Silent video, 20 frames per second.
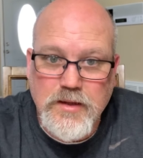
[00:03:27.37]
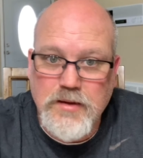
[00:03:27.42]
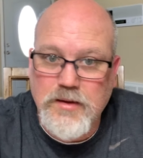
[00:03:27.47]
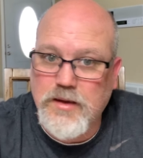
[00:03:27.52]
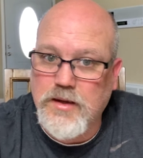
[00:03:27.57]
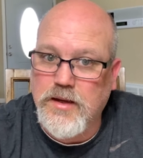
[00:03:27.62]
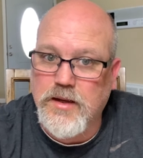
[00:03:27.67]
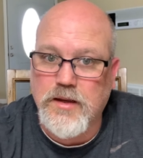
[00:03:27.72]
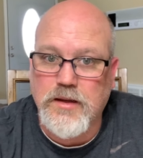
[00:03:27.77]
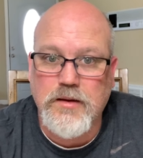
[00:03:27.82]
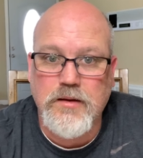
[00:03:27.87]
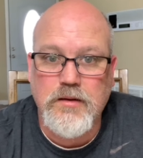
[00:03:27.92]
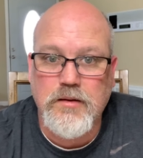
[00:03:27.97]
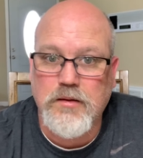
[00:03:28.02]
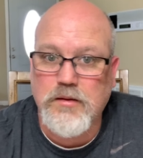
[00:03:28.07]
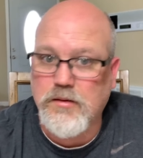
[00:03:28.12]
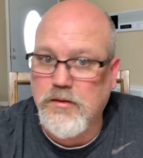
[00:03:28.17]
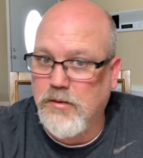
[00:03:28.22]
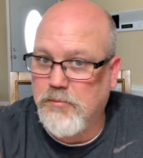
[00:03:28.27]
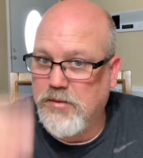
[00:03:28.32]
and
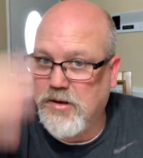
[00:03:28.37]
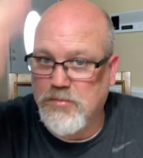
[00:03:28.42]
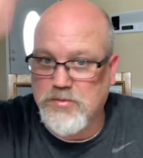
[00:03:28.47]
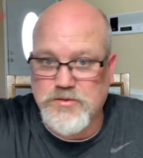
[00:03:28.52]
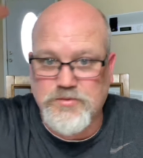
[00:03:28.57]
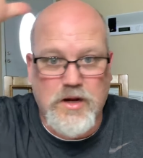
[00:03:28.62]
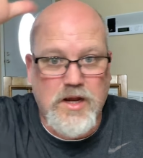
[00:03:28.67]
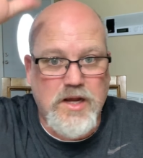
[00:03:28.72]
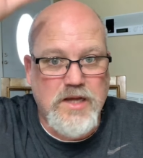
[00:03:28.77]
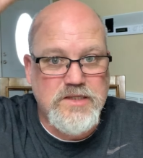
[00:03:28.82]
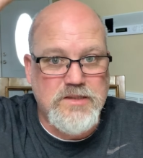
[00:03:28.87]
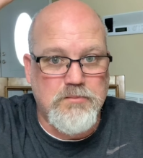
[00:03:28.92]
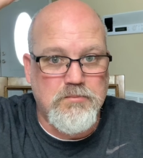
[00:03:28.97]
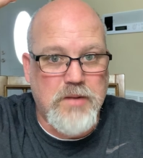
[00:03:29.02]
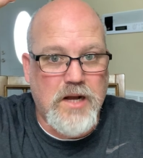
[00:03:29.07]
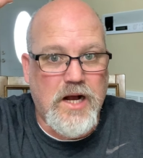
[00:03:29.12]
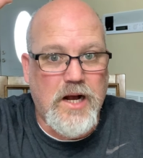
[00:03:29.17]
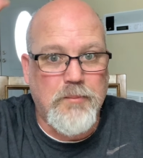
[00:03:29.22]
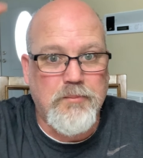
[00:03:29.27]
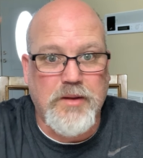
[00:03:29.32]
the bubbles rise and
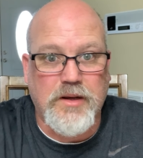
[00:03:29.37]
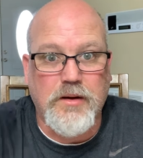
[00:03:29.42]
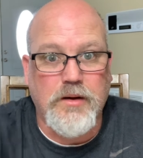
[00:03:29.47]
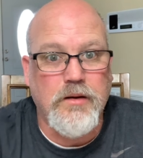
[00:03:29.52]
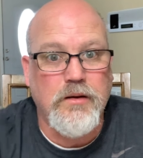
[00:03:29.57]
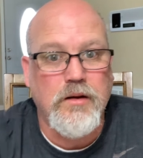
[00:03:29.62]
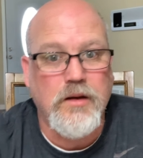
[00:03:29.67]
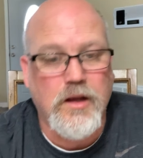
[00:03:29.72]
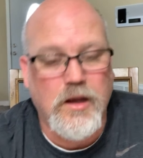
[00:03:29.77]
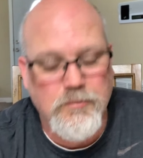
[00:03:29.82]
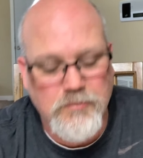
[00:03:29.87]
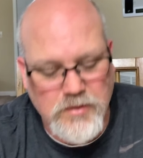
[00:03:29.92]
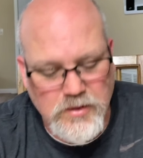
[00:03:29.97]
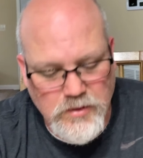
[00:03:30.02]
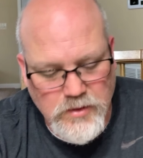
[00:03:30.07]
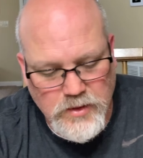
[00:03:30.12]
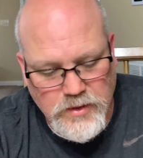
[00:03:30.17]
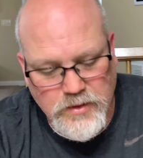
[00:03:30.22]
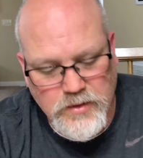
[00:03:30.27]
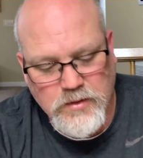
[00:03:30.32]
pop, and I'm
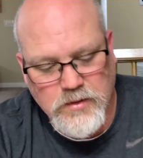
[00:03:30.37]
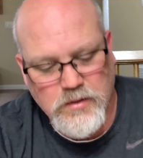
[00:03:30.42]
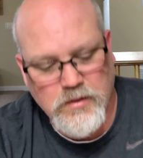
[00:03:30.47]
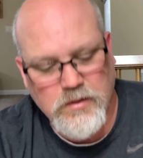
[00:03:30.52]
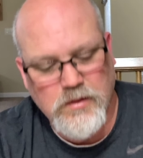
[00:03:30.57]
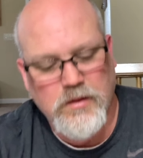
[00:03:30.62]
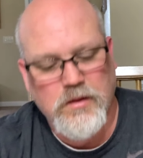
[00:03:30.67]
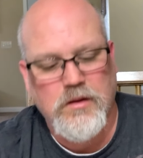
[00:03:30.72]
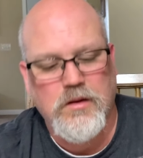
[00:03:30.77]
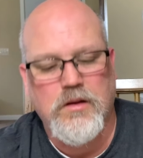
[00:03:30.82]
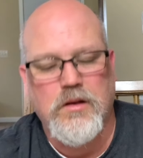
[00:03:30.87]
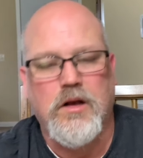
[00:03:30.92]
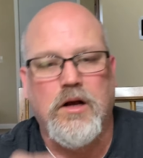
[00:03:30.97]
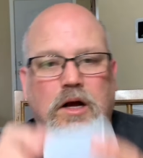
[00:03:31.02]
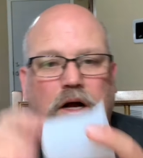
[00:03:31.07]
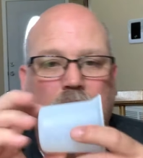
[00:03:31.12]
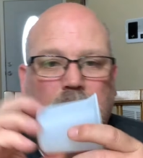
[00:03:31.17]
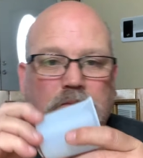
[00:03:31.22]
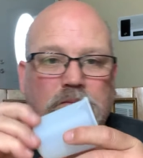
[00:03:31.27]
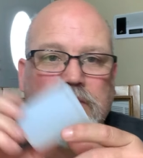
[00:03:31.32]
good.
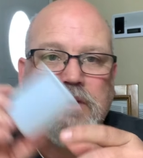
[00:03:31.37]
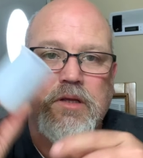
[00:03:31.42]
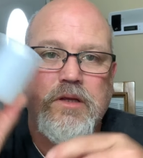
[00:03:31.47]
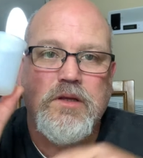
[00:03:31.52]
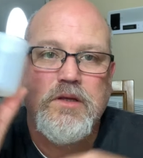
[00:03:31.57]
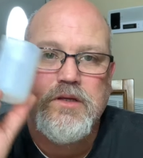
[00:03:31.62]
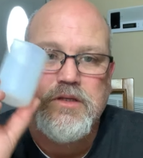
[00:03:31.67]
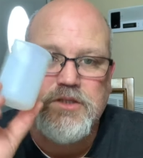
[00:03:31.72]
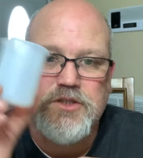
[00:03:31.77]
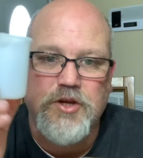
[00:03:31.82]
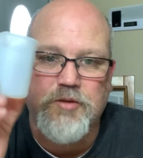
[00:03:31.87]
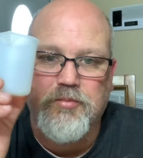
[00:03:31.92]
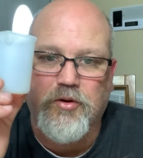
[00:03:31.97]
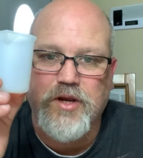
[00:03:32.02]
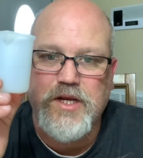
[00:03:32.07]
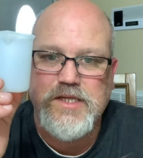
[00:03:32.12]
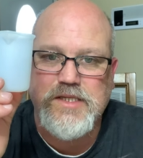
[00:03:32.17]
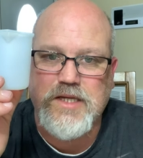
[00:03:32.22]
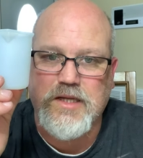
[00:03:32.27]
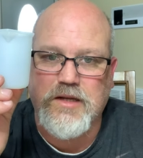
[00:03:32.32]
Um, super
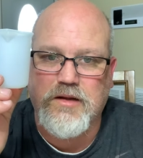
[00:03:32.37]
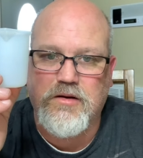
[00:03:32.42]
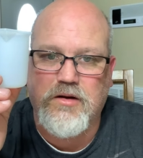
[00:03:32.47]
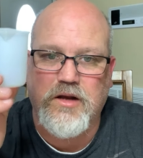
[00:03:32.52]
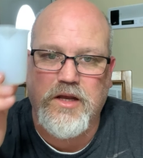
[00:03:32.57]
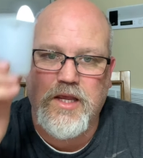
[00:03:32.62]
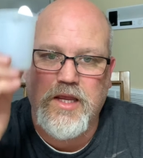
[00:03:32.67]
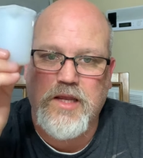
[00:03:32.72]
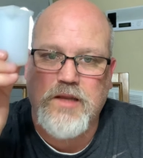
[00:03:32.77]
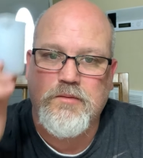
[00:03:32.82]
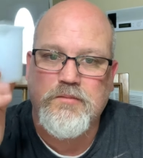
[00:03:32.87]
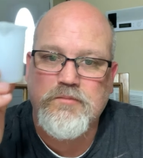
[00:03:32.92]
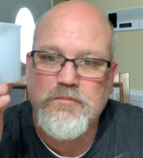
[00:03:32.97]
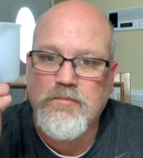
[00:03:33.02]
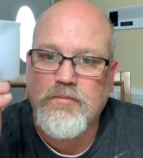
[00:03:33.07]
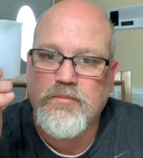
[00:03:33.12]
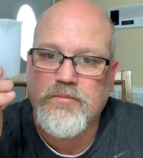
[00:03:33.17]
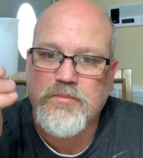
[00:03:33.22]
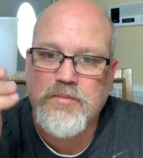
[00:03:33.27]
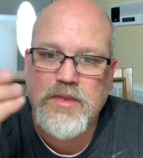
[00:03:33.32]
easy to clean.
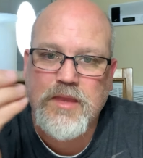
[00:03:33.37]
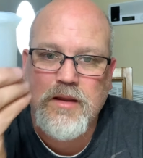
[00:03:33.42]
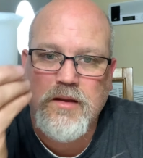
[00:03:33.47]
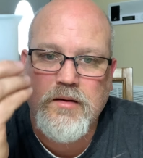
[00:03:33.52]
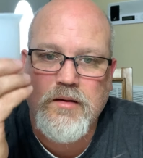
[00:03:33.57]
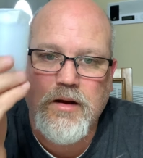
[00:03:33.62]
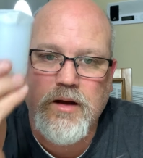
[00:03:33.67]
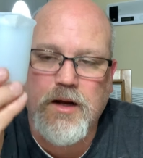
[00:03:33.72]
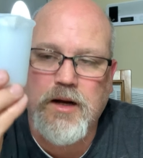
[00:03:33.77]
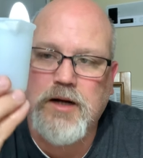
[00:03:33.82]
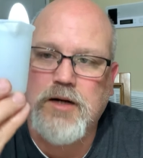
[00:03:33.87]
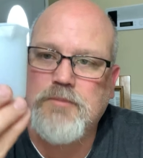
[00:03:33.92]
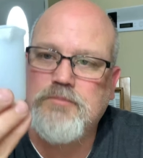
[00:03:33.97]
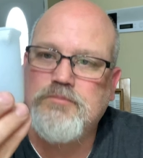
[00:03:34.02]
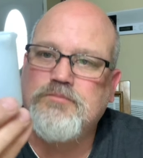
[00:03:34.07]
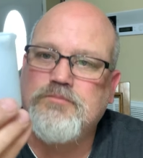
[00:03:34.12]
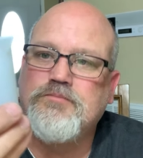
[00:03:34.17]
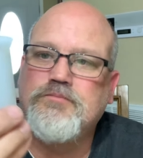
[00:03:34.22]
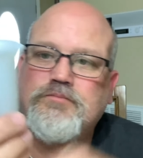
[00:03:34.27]
Um,